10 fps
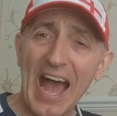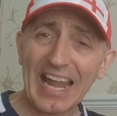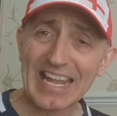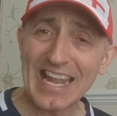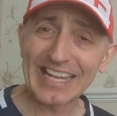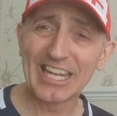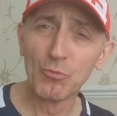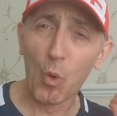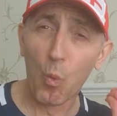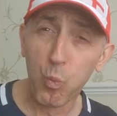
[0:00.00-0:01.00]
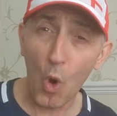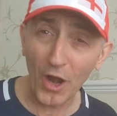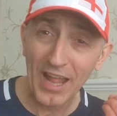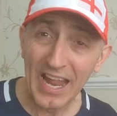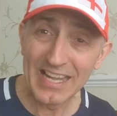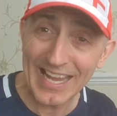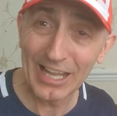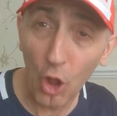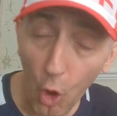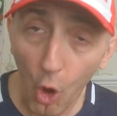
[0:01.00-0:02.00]
and Lincoln were
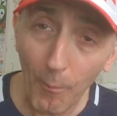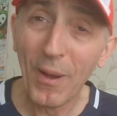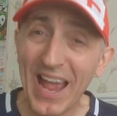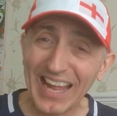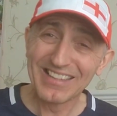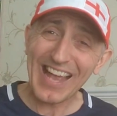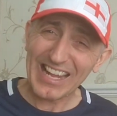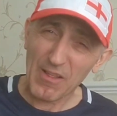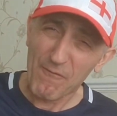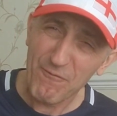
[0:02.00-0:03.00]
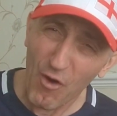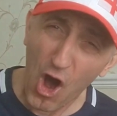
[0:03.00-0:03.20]
1-0 up inside the